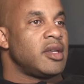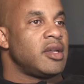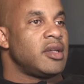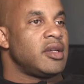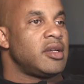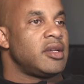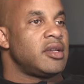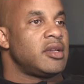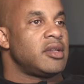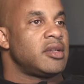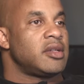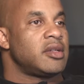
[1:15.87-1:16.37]

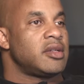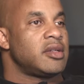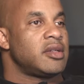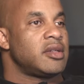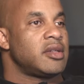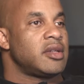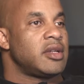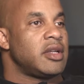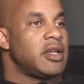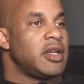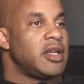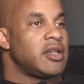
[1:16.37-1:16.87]

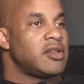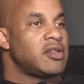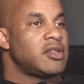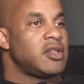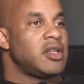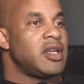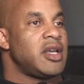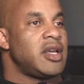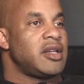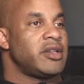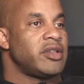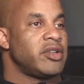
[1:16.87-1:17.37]
and
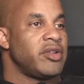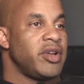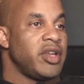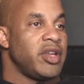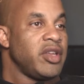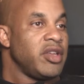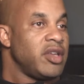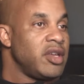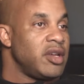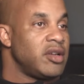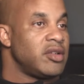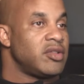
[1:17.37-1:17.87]
actually I had a
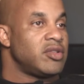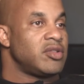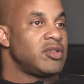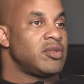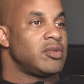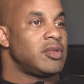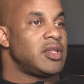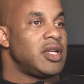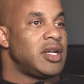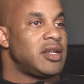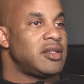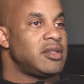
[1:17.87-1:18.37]
great year in
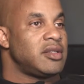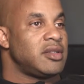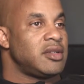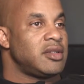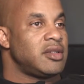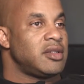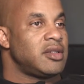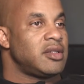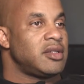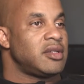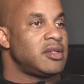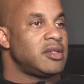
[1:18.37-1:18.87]

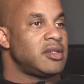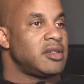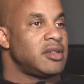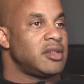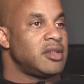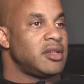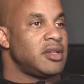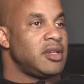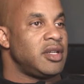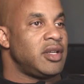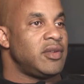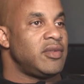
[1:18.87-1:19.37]

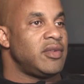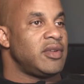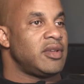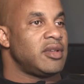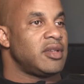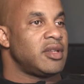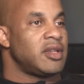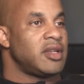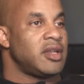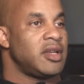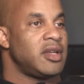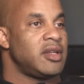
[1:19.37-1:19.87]

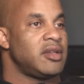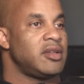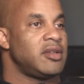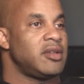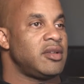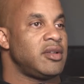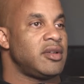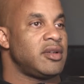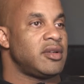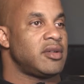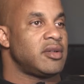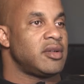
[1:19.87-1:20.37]
2011. Again,
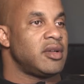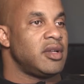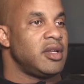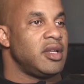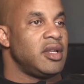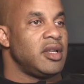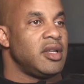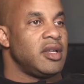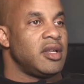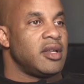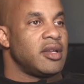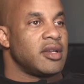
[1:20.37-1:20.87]
you know,
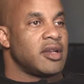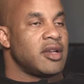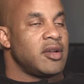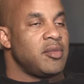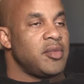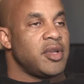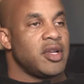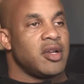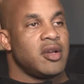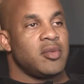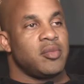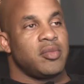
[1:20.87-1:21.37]

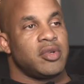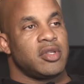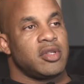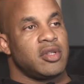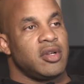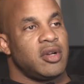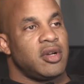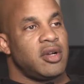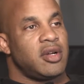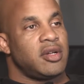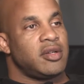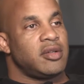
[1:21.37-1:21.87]
coming up
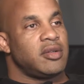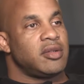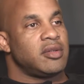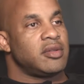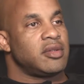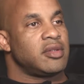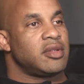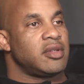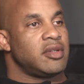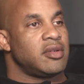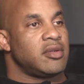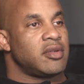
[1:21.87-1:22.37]
with the
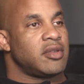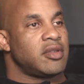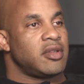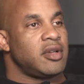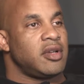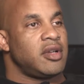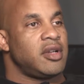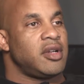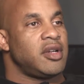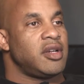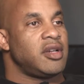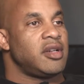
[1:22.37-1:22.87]
Arnold, you know,
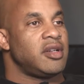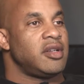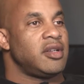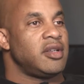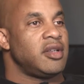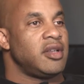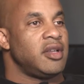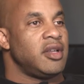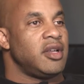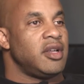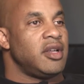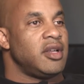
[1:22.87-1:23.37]
third,
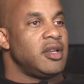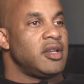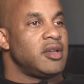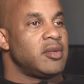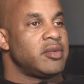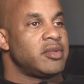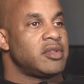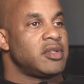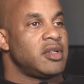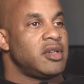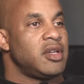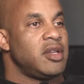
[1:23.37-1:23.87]

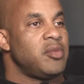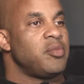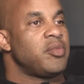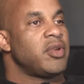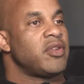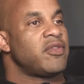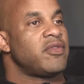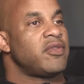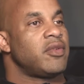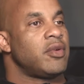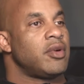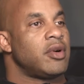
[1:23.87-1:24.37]

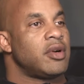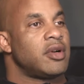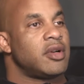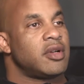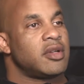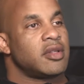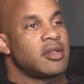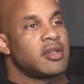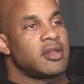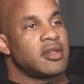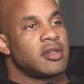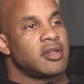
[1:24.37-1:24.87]
Olympia
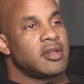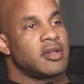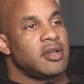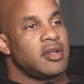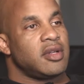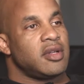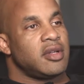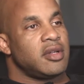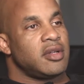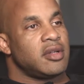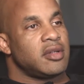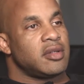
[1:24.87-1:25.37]
fourth,
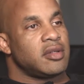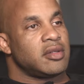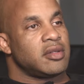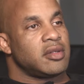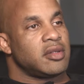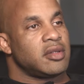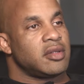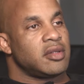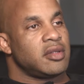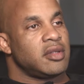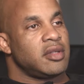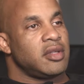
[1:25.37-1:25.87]
uh,
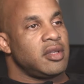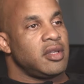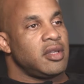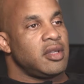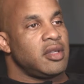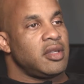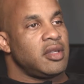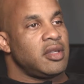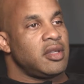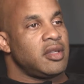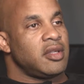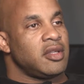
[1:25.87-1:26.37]

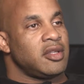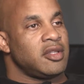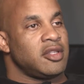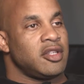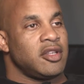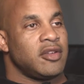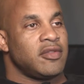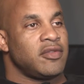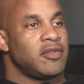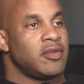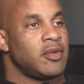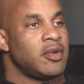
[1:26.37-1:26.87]

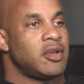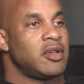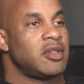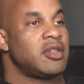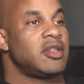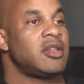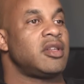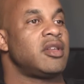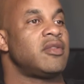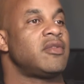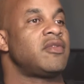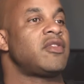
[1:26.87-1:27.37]
India
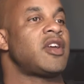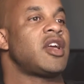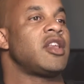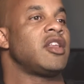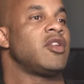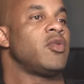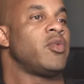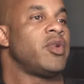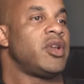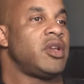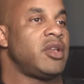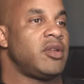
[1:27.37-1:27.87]
fourth, and then
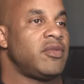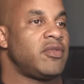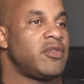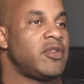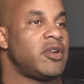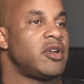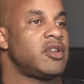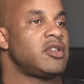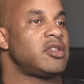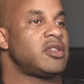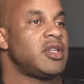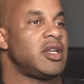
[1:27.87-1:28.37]
finally winning
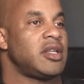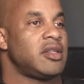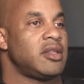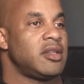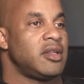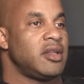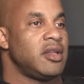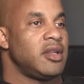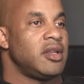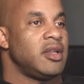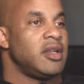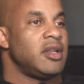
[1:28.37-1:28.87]
first at
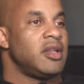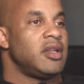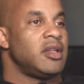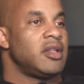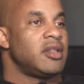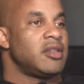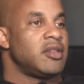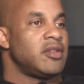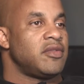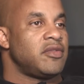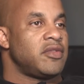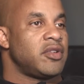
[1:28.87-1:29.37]

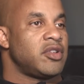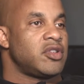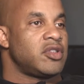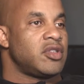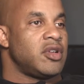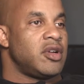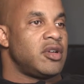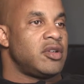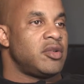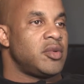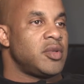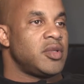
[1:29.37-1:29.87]
the
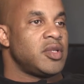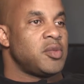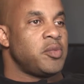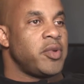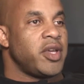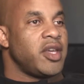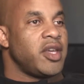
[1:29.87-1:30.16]
first Arnold in